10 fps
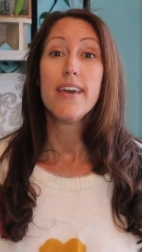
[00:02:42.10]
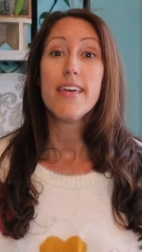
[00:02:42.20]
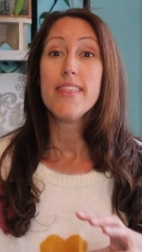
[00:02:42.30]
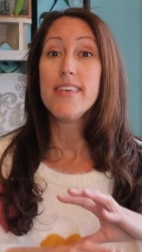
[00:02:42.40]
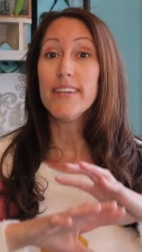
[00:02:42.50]

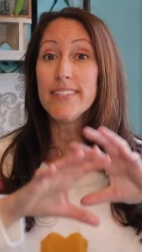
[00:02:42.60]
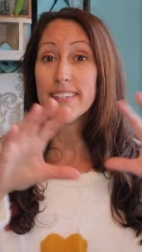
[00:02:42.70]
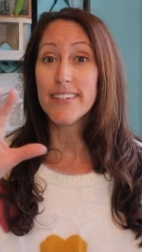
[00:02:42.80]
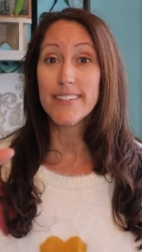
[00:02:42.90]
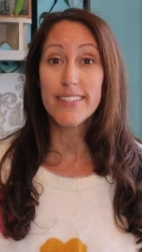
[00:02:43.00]
This
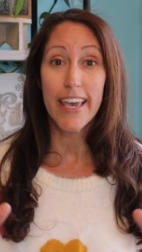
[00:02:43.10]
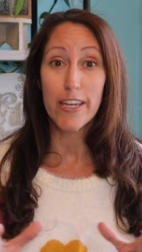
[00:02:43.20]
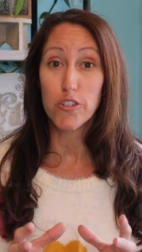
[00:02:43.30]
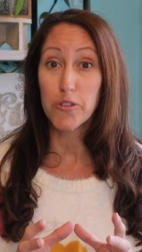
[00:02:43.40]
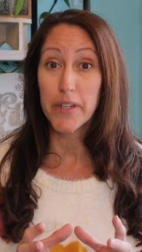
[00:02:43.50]
is a
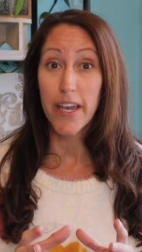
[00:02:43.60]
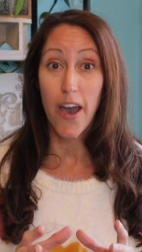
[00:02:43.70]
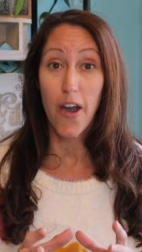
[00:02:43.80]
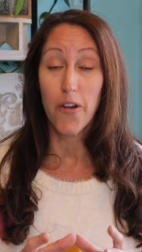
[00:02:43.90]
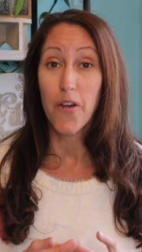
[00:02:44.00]

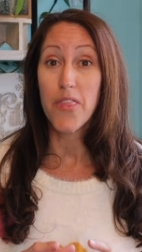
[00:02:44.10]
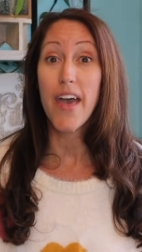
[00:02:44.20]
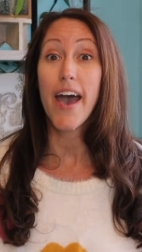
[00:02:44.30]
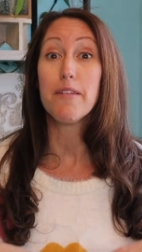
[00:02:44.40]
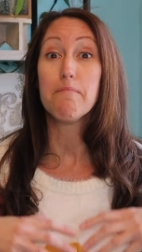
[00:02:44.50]
trio
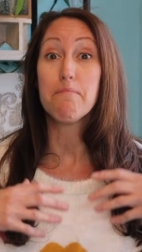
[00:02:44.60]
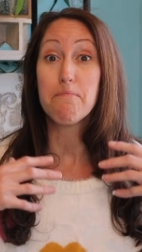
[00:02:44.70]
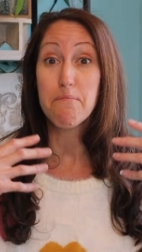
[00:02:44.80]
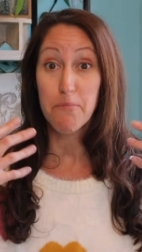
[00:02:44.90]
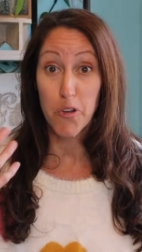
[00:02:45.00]
that
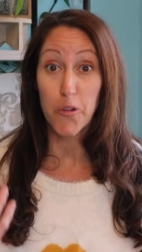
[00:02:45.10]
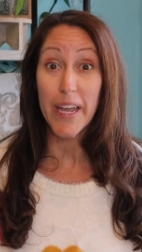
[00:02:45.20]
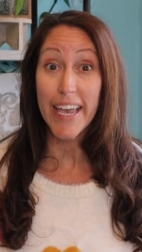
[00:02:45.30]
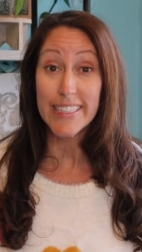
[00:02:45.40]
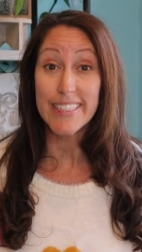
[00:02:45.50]

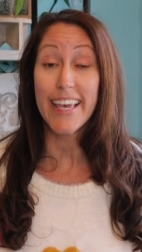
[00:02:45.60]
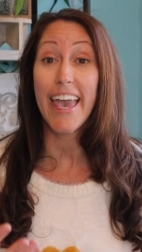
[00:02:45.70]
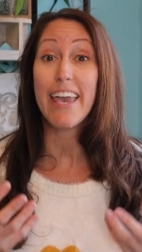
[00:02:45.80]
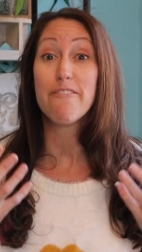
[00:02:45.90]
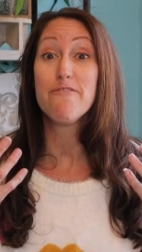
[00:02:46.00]
creates
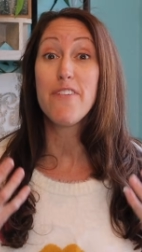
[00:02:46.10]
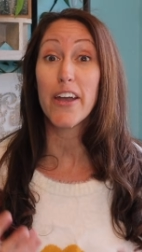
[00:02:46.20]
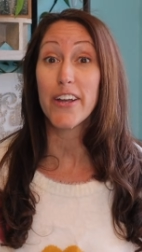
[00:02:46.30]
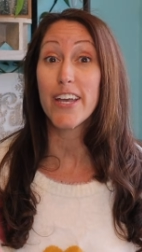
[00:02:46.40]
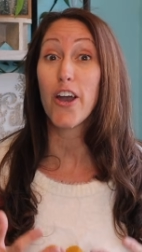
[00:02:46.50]
a
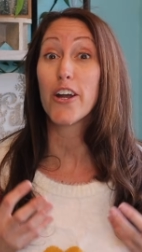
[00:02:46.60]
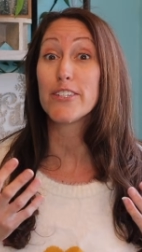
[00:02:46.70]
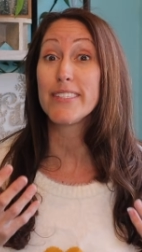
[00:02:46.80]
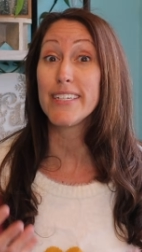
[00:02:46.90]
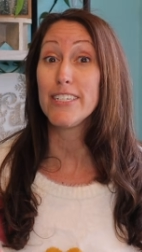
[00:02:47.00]
very
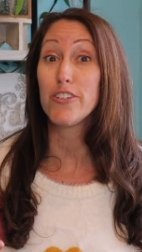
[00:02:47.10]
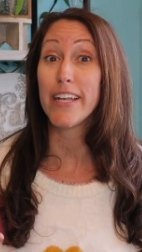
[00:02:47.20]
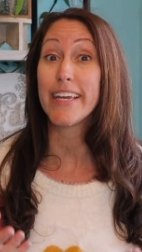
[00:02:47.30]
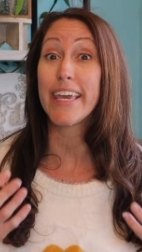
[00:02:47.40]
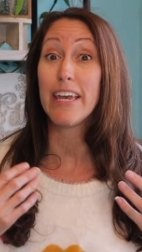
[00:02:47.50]

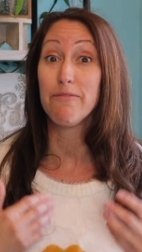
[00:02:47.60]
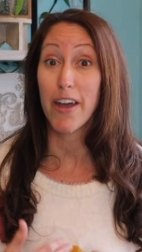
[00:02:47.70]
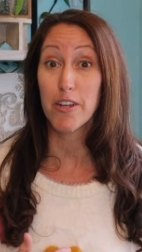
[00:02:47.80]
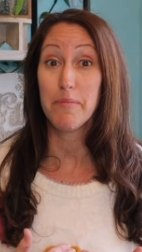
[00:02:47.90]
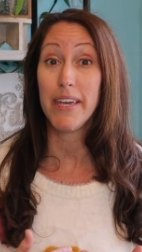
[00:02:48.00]
carcinogenic
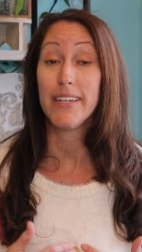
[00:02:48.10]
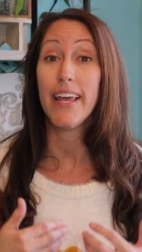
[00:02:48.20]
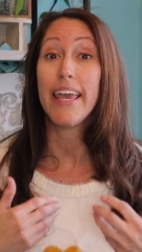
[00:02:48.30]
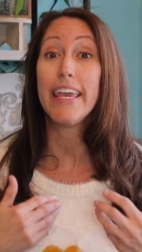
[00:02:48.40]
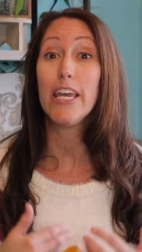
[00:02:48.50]
environment
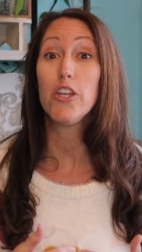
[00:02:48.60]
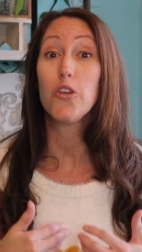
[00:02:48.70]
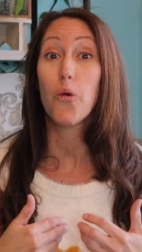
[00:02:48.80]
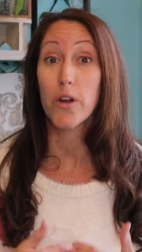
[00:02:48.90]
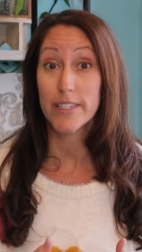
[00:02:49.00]
in
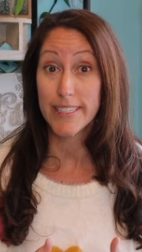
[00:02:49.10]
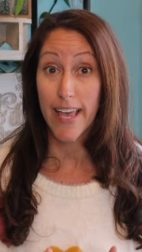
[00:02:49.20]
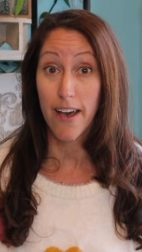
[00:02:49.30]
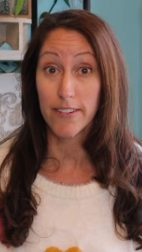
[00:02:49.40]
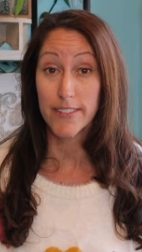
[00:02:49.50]
your
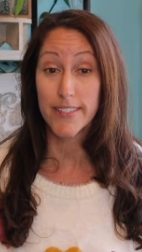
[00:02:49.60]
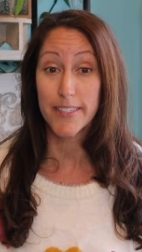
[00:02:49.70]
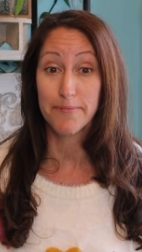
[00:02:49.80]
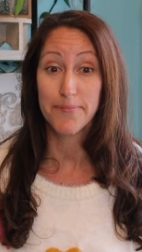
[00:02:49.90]
cells.